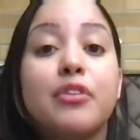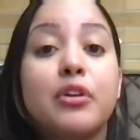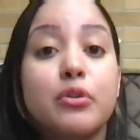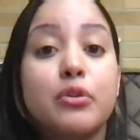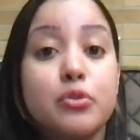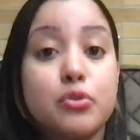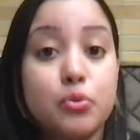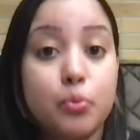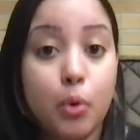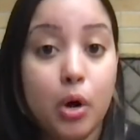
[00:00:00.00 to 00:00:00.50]

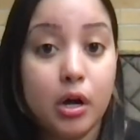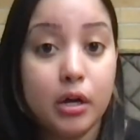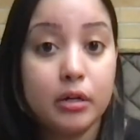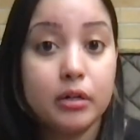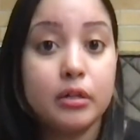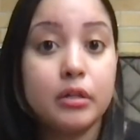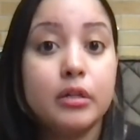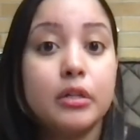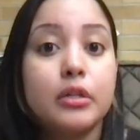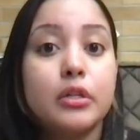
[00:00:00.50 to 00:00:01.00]
it's One,
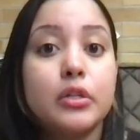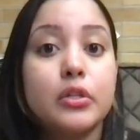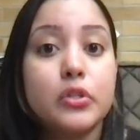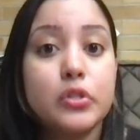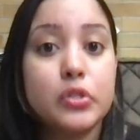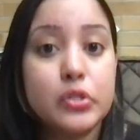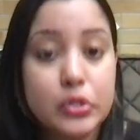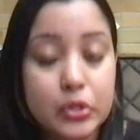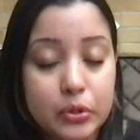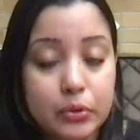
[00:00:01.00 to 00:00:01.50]

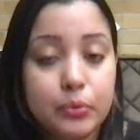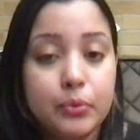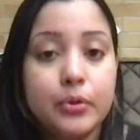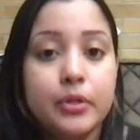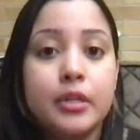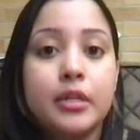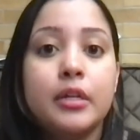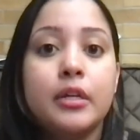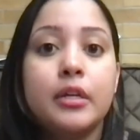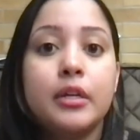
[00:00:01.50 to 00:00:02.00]
two,
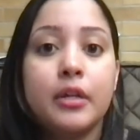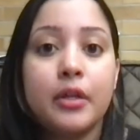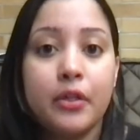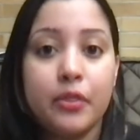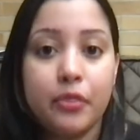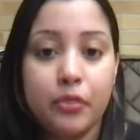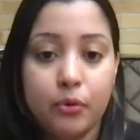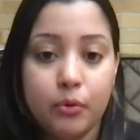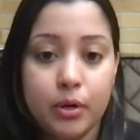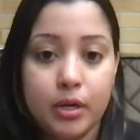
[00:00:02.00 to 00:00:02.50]

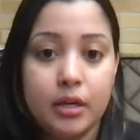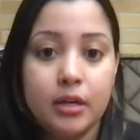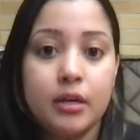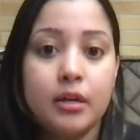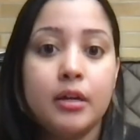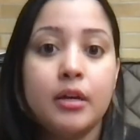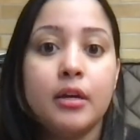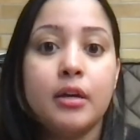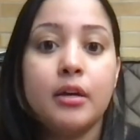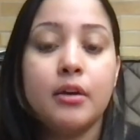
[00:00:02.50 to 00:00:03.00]
three,
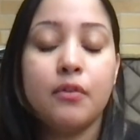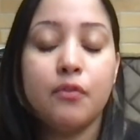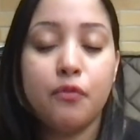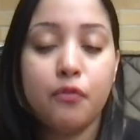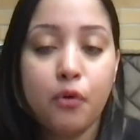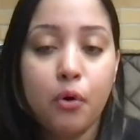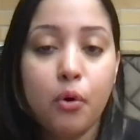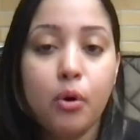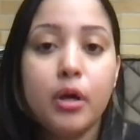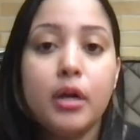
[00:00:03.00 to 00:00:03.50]

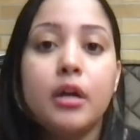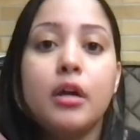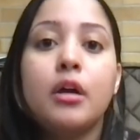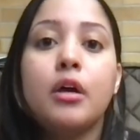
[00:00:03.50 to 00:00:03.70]
four.